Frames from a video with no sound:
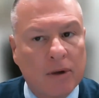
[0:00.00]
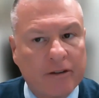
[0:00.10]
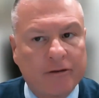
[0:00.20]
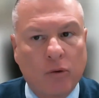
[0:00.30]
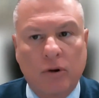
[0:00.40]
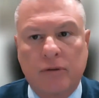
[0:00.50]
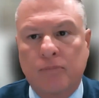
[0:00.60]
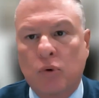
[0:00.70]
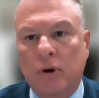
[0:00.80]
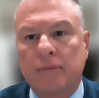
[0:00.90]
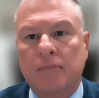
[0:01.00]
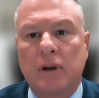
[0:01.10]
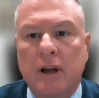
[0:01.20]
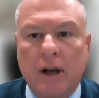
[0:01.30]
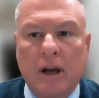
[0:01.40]
My fourth point,
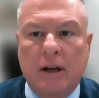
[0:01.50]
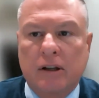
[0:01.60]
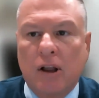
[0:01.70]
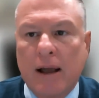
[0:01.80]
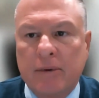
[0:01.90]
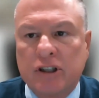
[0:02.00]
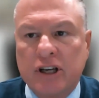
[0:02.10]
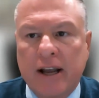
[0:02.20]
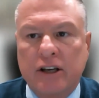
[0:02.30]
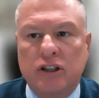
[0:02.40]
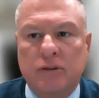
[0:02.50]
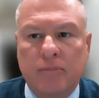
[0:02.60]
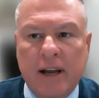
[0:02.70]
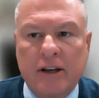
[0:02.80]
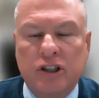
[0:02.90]
climate change
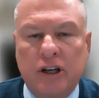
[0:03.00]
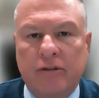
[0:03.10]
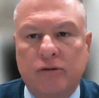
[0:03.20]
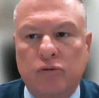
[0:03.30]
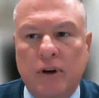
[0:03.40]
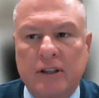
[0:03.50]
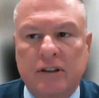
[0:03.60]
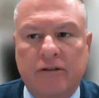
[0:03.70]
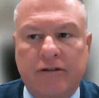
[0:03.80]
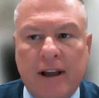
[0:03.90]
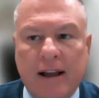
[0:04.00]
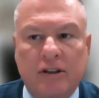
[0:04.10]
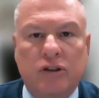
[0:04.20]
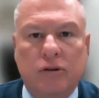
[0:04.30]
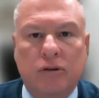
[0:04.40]
may shift risk
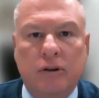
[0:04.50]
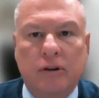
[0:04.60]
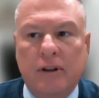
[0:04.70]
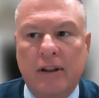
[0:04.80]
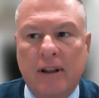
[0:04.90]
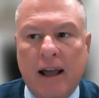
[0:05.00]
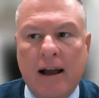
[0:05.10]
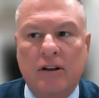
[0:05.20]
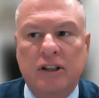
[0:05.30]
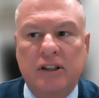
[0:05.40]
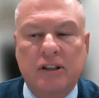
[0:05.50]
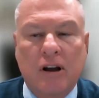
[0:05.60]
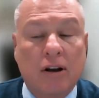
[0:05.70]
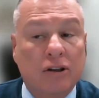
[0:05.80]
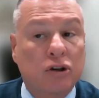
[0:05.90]
faster than the housing
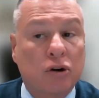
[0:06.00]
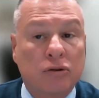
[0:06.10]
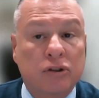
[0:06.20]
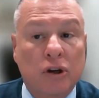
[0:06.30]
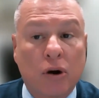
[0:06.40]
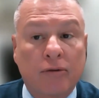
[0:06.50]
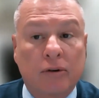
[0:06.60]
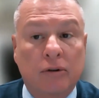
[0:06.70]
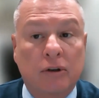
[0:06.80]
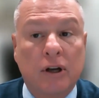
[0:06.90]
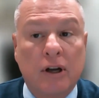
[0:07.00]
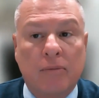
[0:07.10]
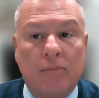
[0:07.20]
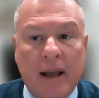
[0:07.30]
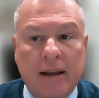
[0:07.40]
stock turns over,
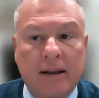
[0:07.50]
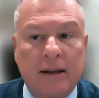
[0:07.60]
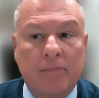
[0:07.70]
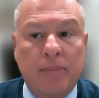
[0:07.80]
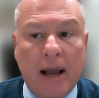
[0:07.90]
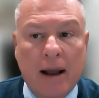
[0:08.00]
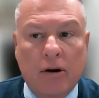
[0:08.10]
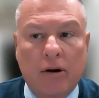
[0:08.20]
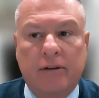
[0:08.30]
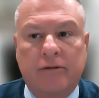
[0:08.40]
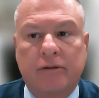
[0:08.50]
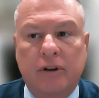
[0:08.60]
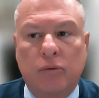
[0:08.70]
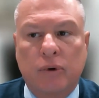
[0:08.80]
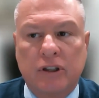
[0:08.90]
making it imperative
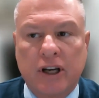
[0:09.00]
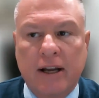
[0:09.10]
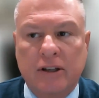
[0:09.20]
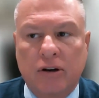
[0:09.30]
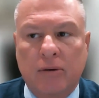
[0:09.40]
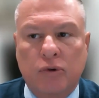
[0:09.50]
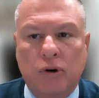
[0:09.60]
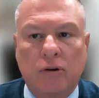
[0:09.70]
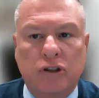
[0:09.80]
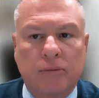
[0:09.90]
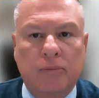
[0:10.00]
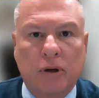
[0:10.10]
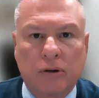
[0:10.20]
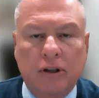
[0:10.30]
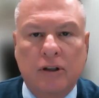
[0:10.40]
that we change our approach to
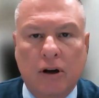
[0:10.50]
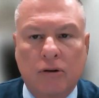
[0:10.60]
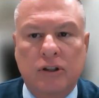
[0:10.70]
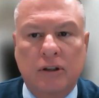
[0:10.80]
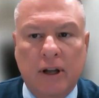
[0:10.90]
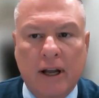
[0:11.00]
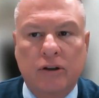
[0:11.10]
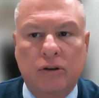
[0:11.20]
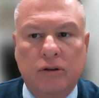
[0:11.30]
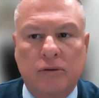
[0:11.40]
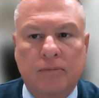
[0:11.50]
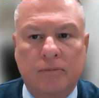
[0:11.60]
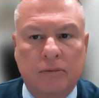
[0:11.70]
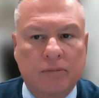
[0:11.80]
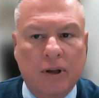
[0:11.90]
building codes and land use
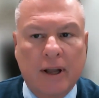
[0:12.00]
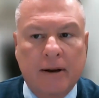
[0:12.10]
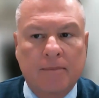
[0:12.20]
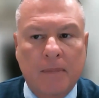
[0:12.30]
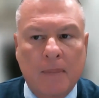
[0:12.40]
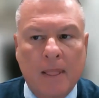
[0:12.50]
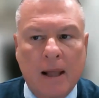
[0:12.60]
planning.